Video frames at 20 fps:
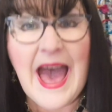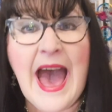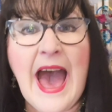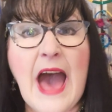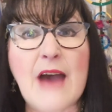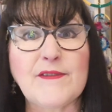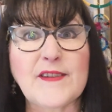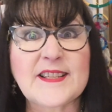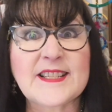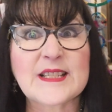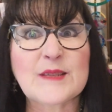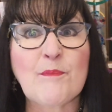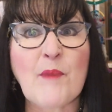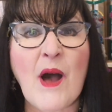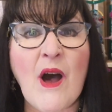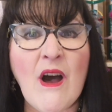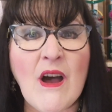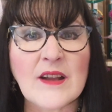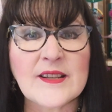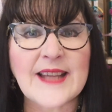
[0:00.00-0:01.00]
Have a
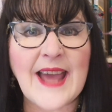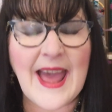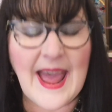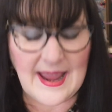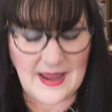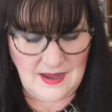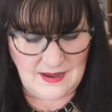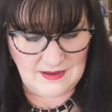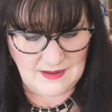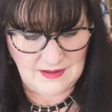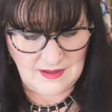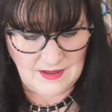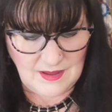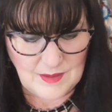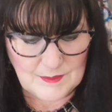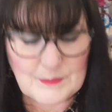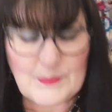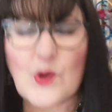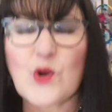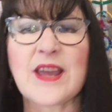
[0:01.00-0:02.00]
spa day.
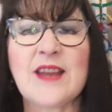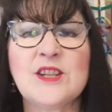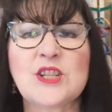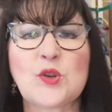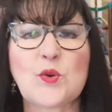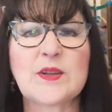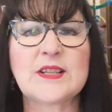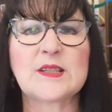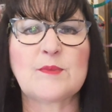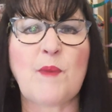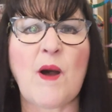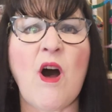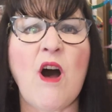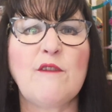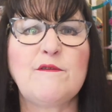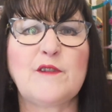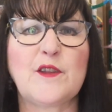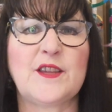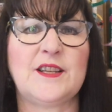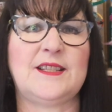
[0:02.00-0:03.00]
Book into a
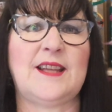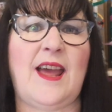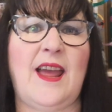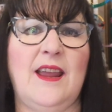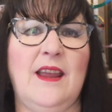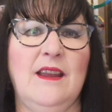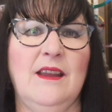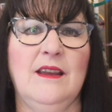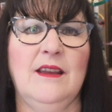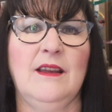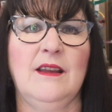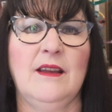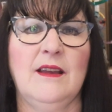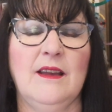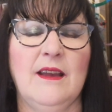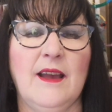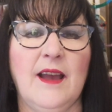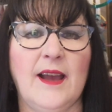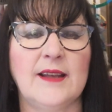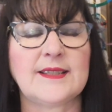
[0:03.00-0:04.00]
spa for the day.
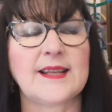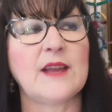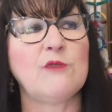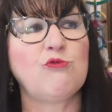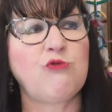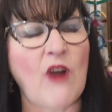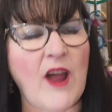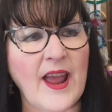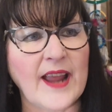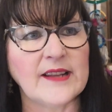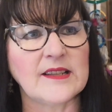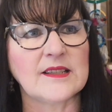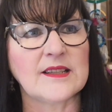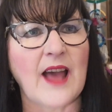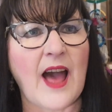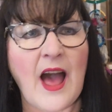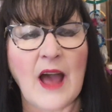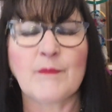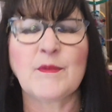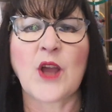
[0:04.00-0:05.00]
Say, right,
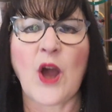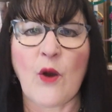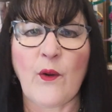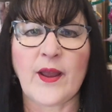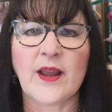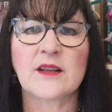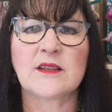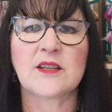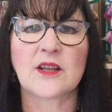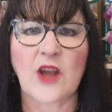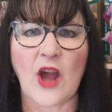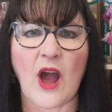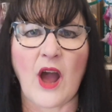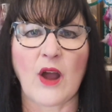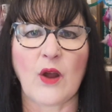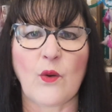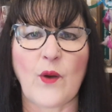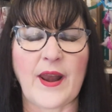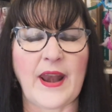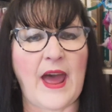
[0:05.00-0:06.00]
I'm going to
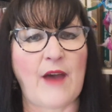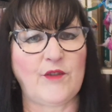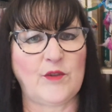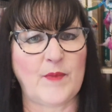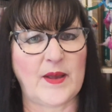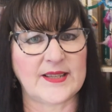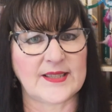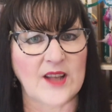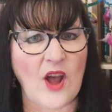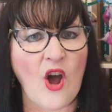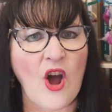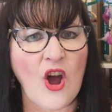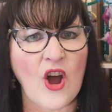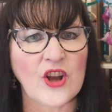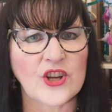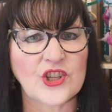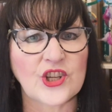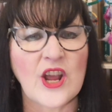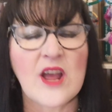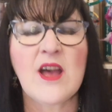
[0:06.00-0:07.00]
go and have a
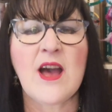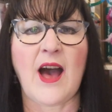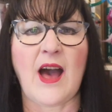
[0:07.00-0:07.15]
massage.